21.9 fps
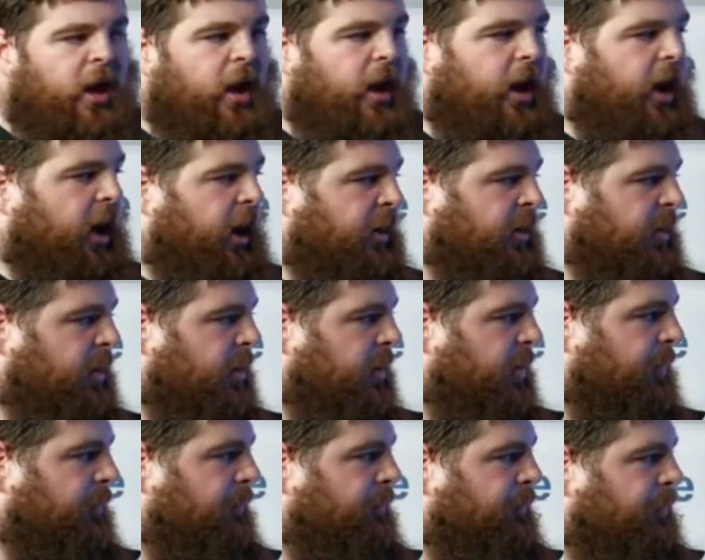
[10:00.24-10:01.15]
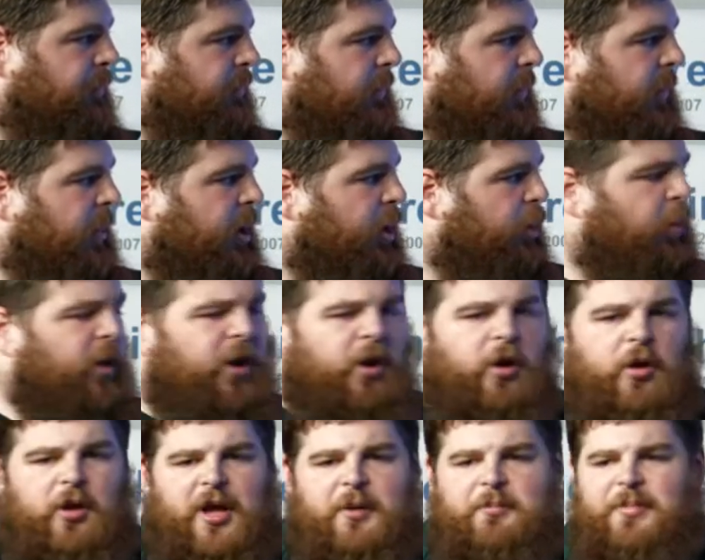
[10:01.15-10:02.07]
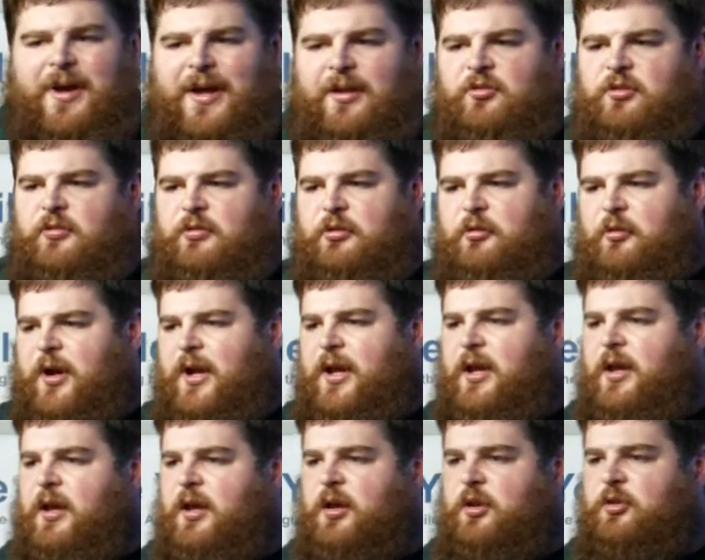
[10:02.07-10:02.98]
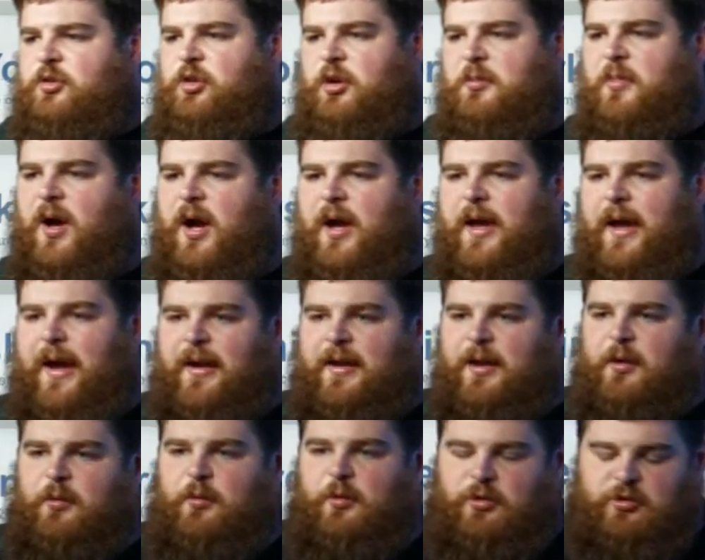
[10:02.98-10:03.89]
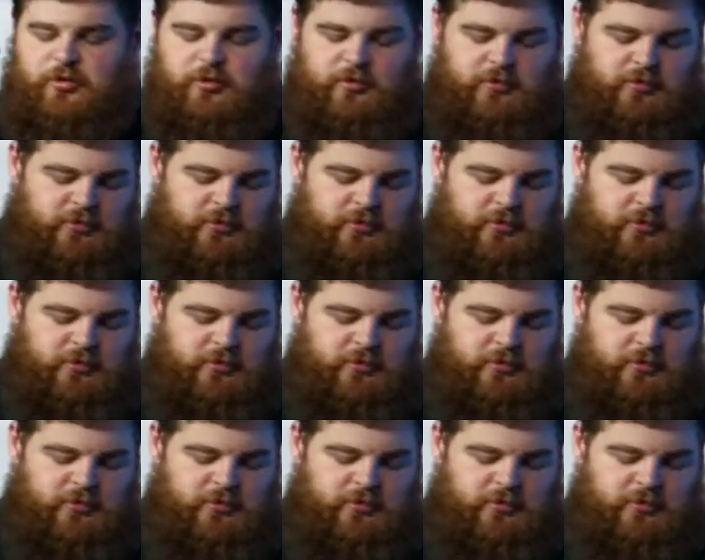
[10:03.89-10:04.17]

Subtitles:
And we all like patterns of three. So in my head, it was